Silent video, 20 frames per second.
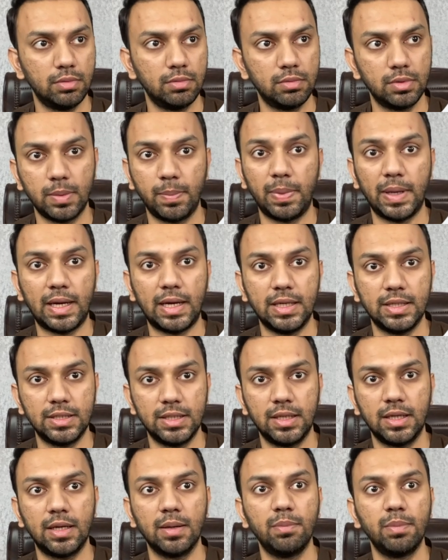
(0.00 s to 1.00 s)
the
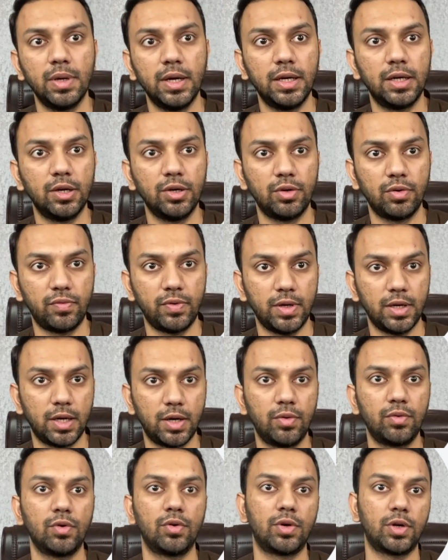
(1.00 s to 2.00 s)
packaging completely to figure
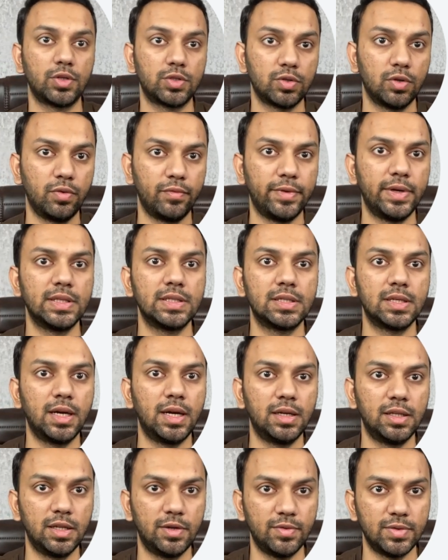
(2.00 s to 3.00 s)
out, okay, so on one
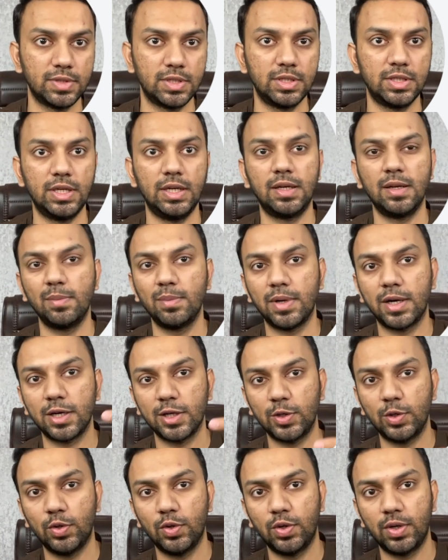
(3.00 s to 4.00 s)
side there was the GTIN
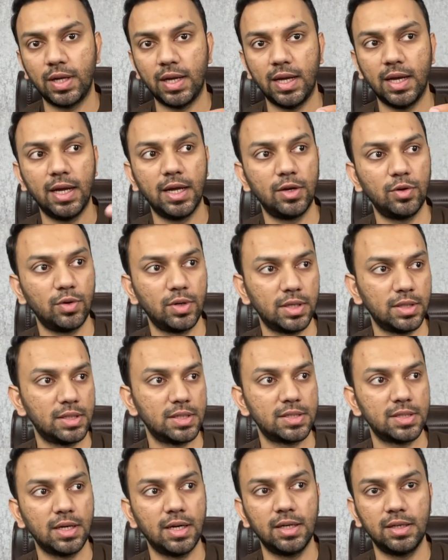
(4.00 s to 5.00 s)
barcode and on other
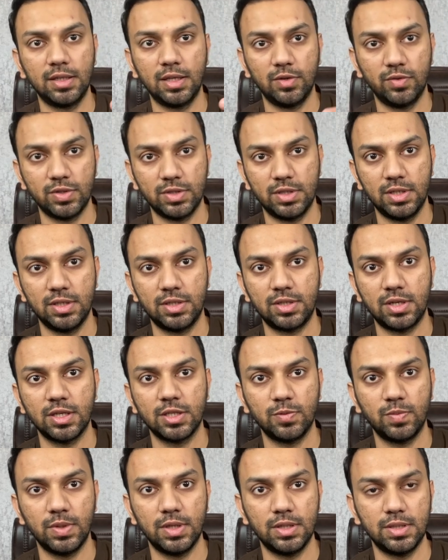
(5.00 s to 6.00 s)
side there was this
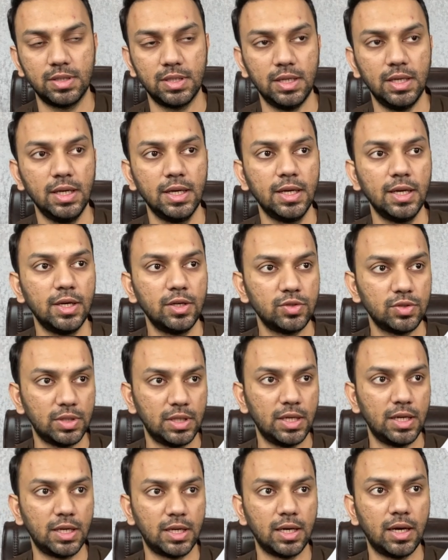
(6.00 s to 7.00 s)
transparency. So
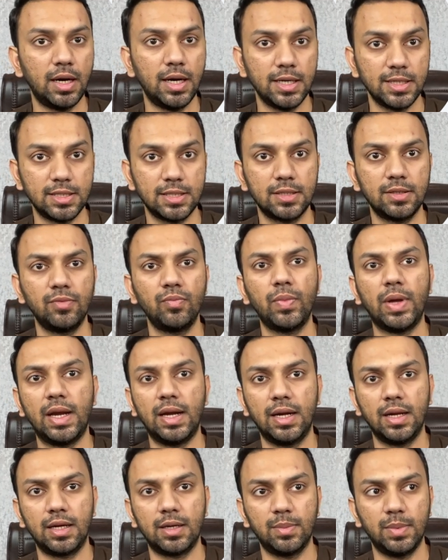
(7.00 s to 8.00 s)
they ask and
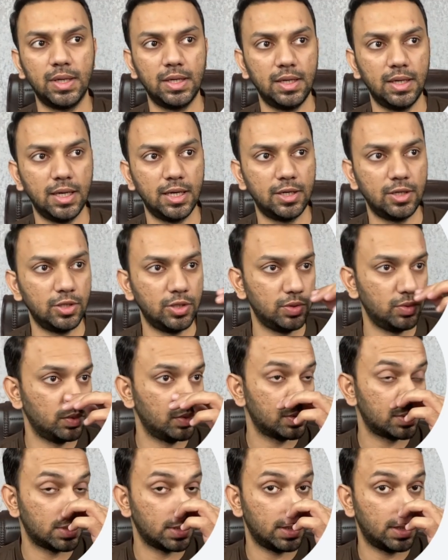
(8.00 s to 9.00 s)
recommend that
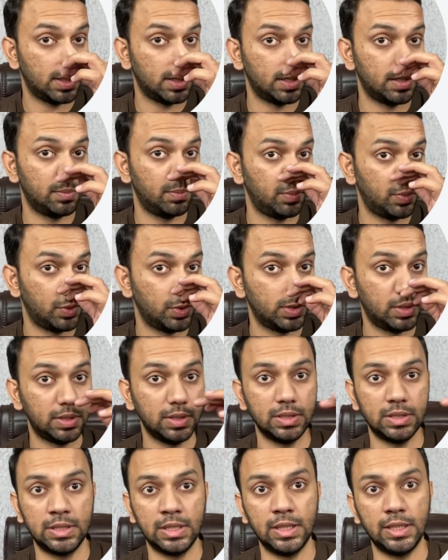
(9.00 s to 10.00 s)
use both
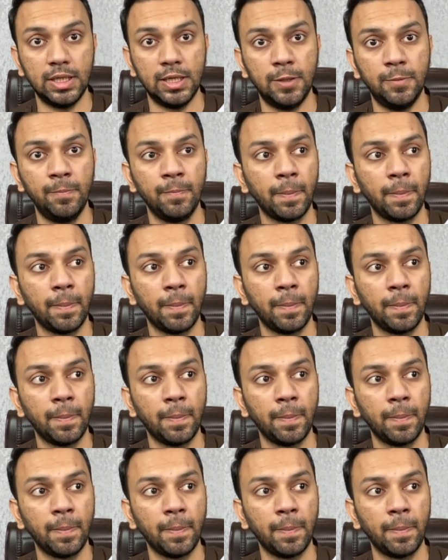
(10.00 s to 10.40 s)
GTIN